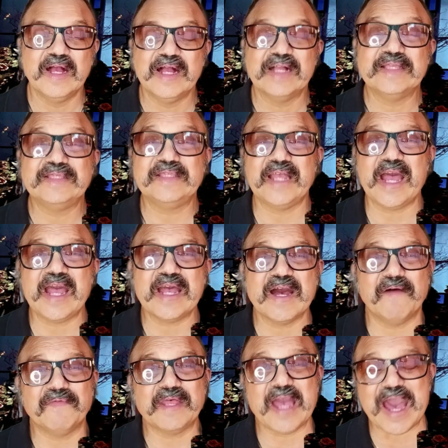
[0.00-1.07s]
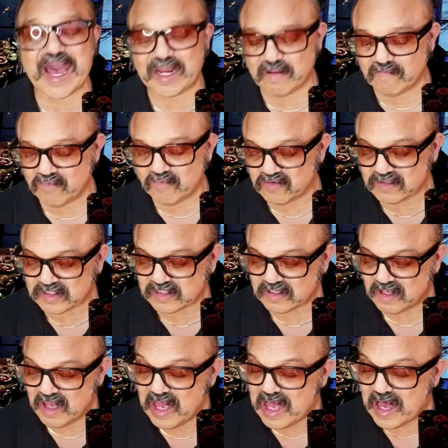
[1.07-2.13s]
Day of the Animals.
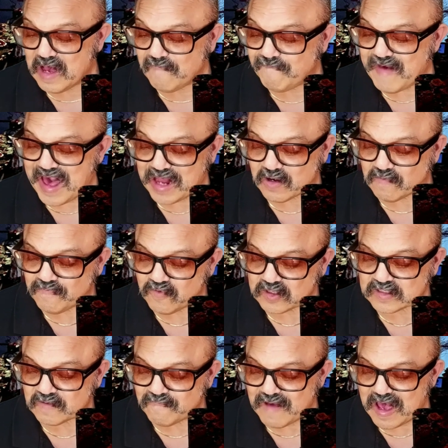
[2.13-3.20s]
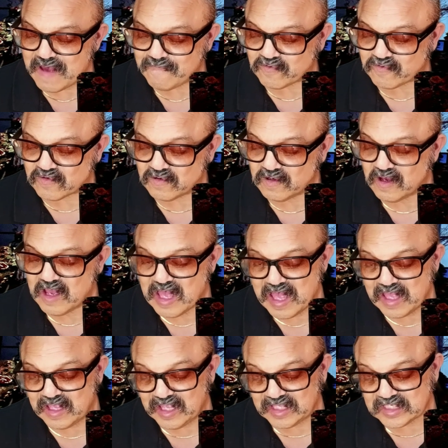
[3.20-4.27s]
A battle for survival
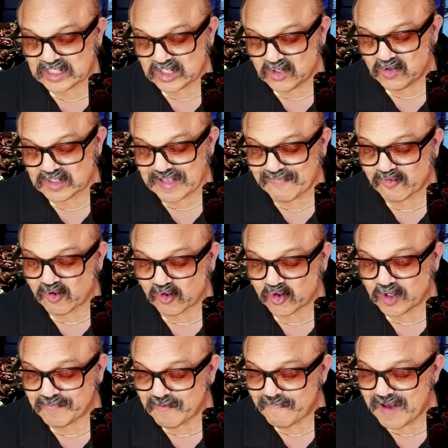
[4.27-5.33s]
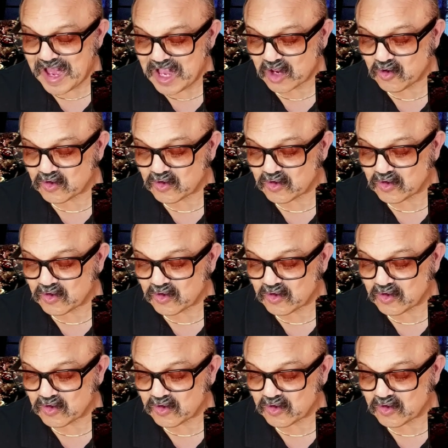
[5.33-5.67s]
ensues after a group of hikers